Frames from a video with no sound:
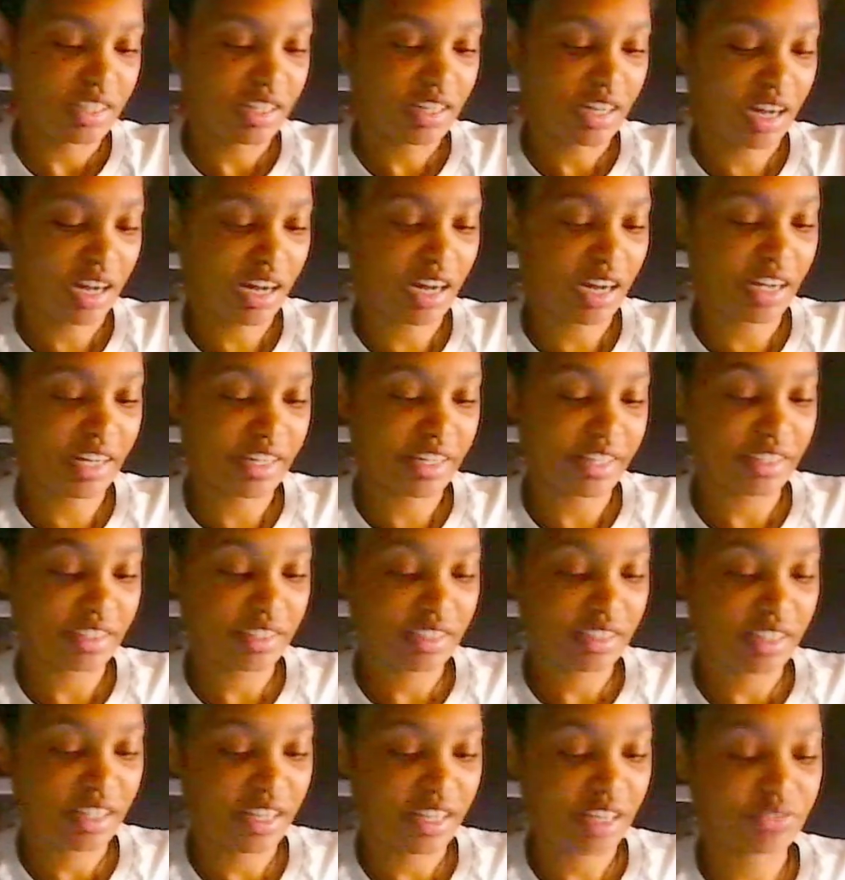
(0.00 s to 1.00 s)
I
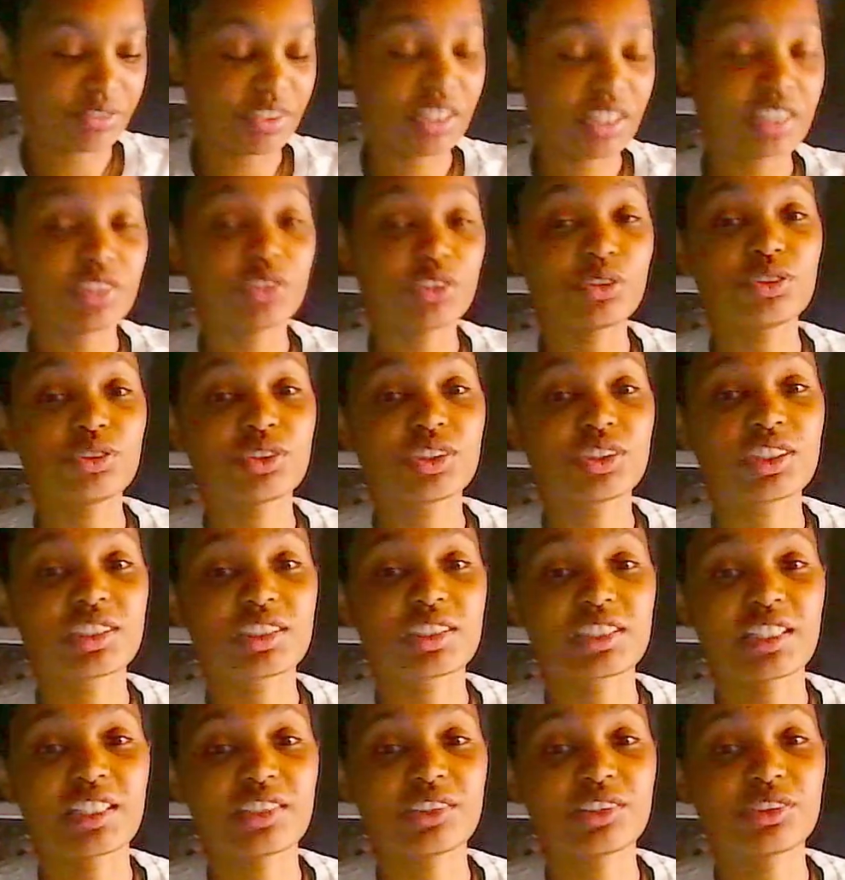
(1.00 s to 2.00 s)
have not used the
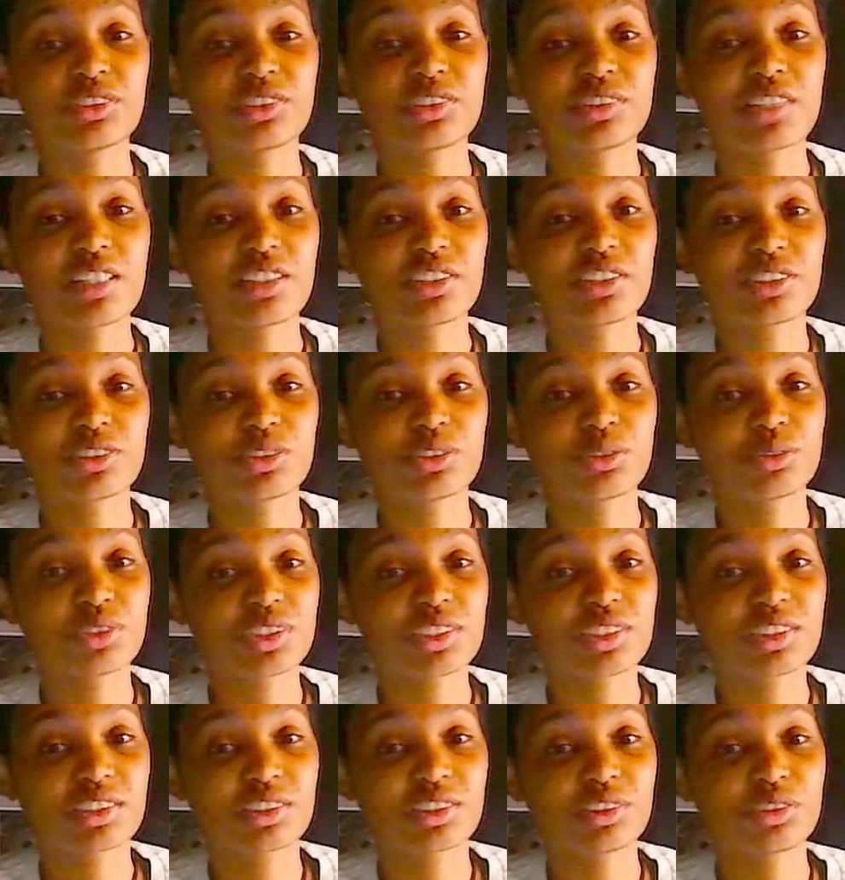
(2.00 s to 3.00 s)
standard
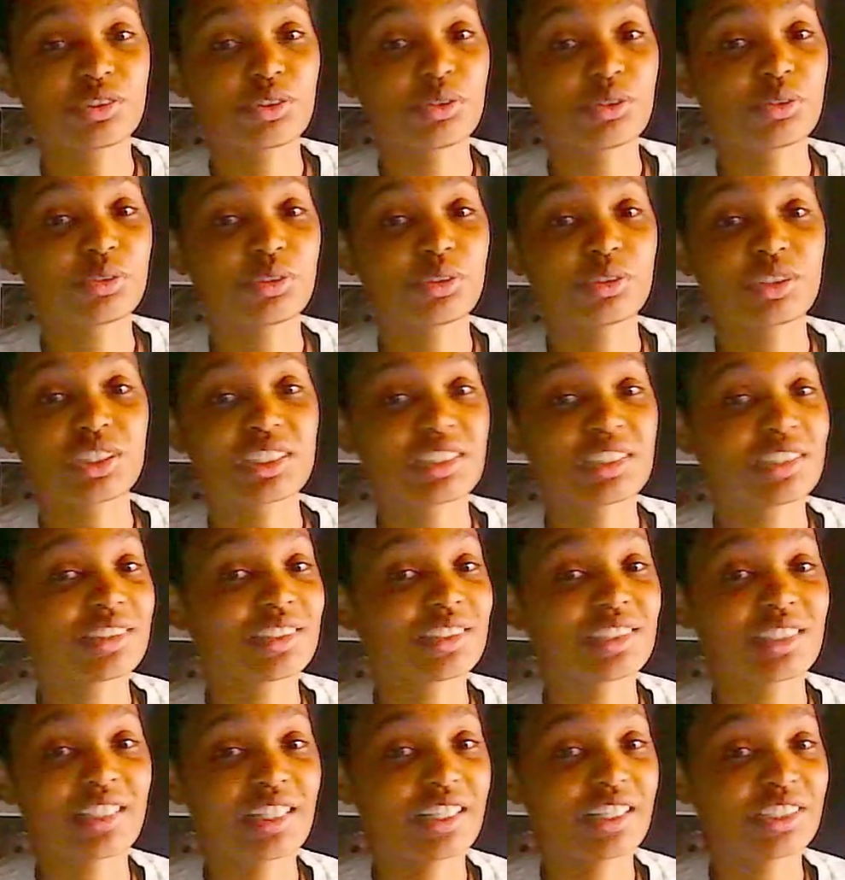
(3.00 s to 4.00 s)
DualSense controller since
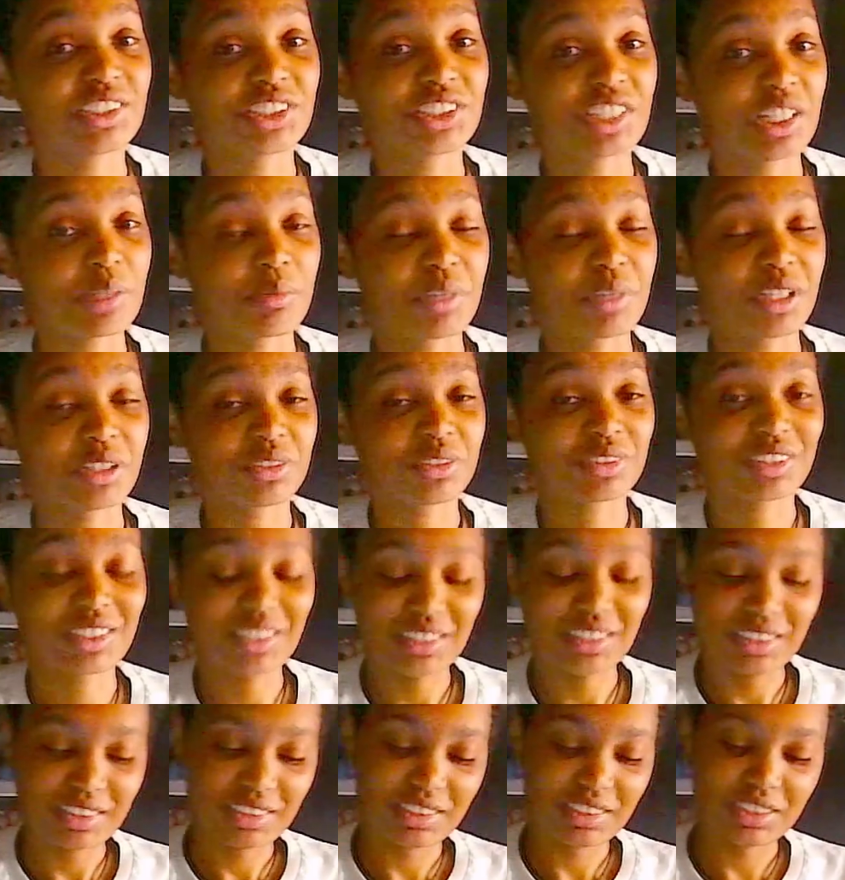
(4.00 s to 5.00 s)
the Edge came out,
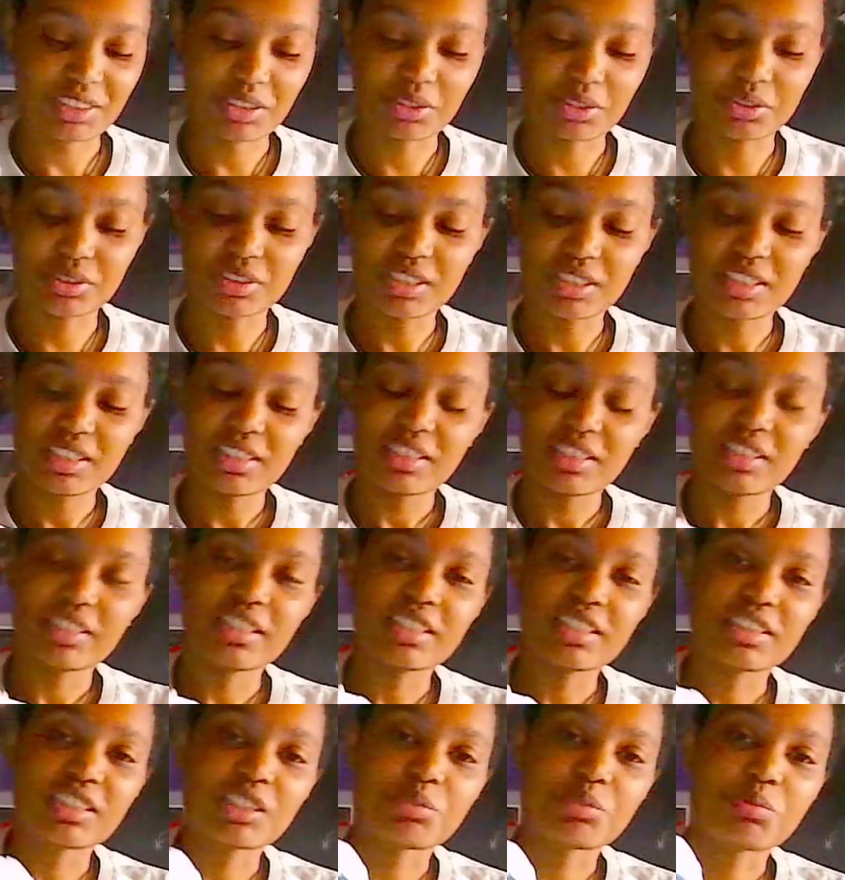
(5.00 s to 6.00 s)
so
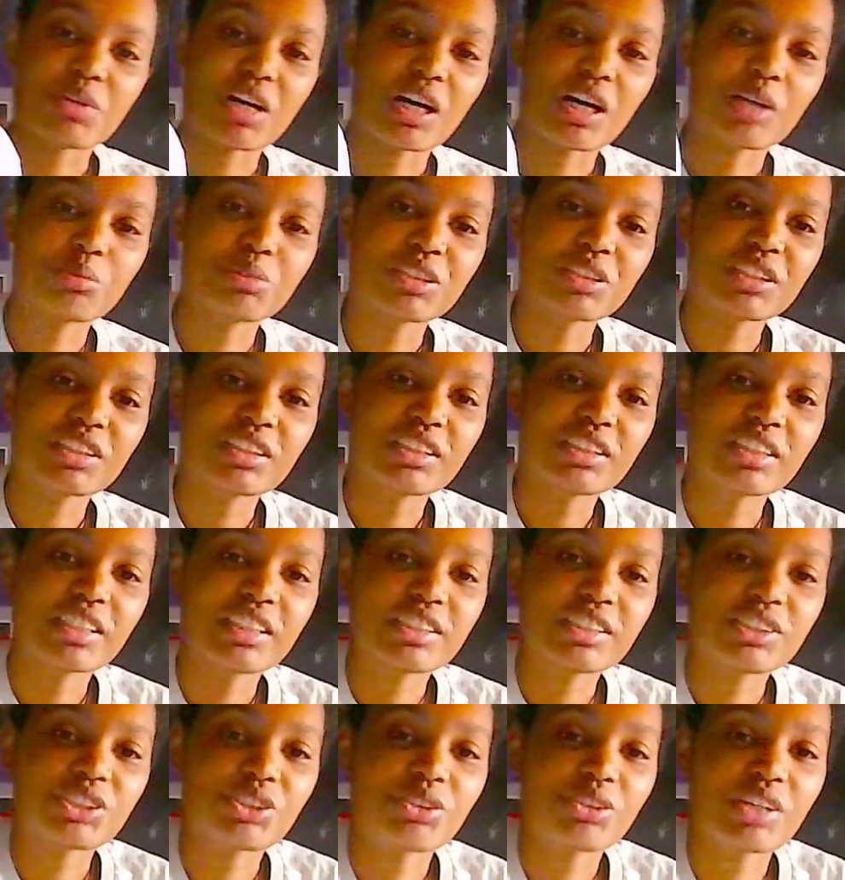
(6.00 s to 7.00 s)
This is probably gonna get
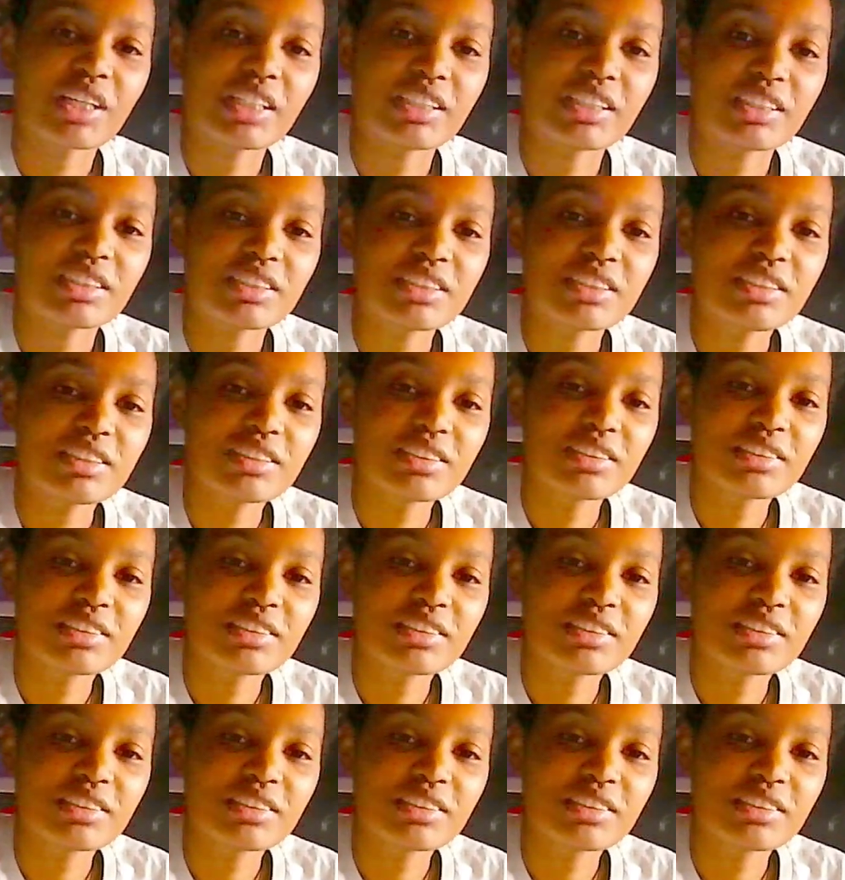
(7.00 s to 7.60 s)
traded.